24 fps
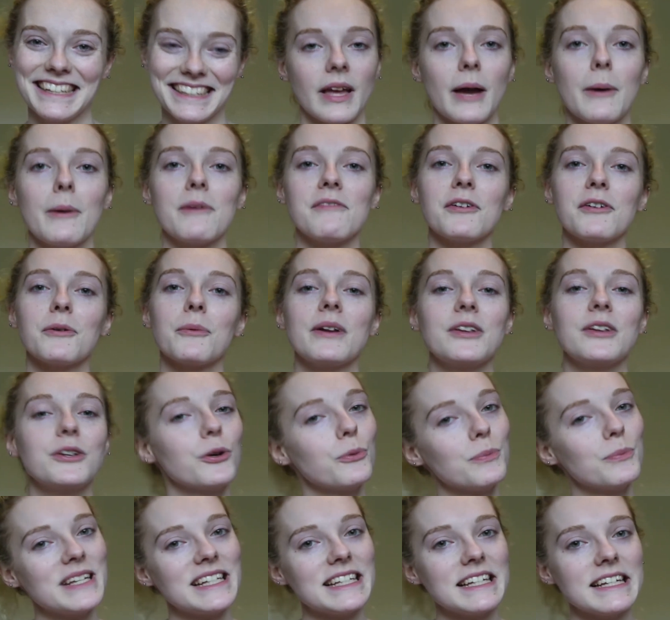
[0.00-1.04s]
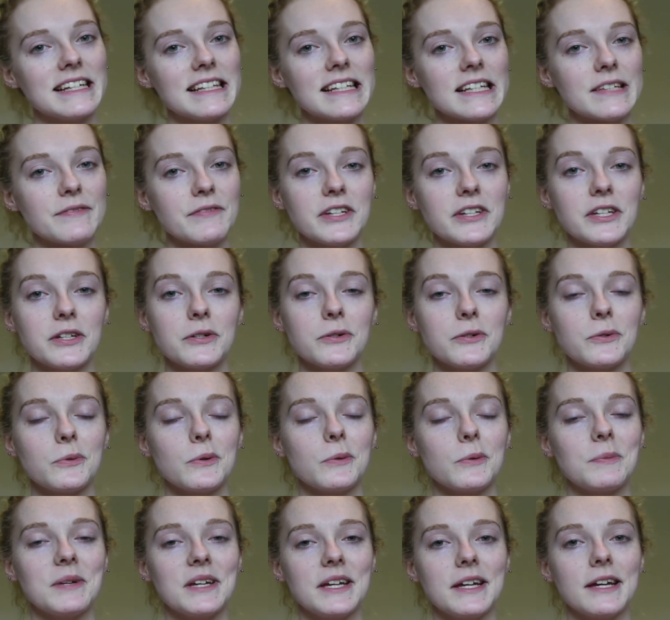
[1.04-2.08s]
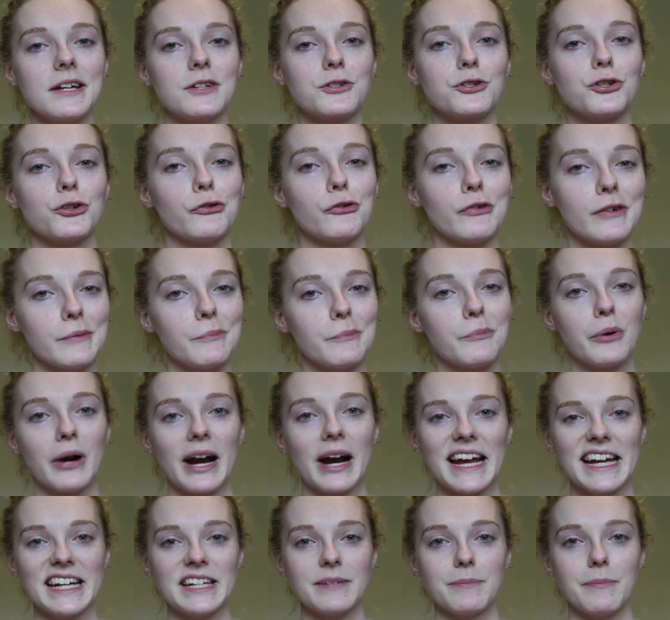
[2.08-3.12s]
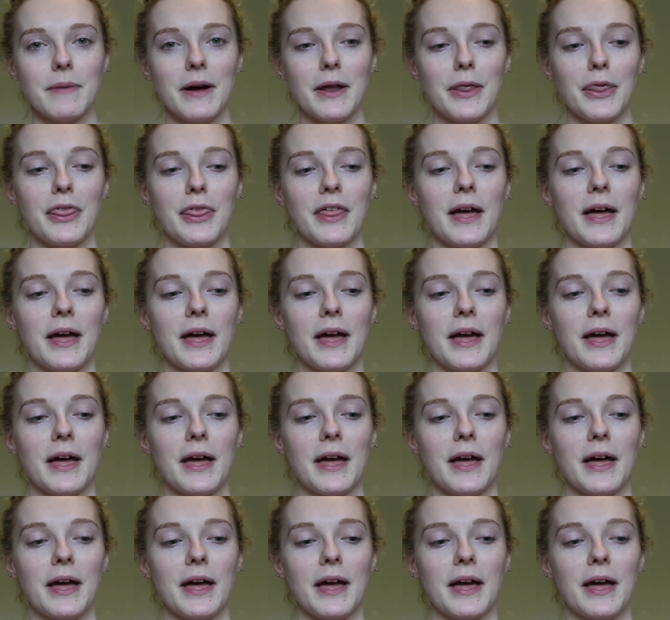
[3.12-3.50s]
However, when you'll be seeing this video will be during Pride Month.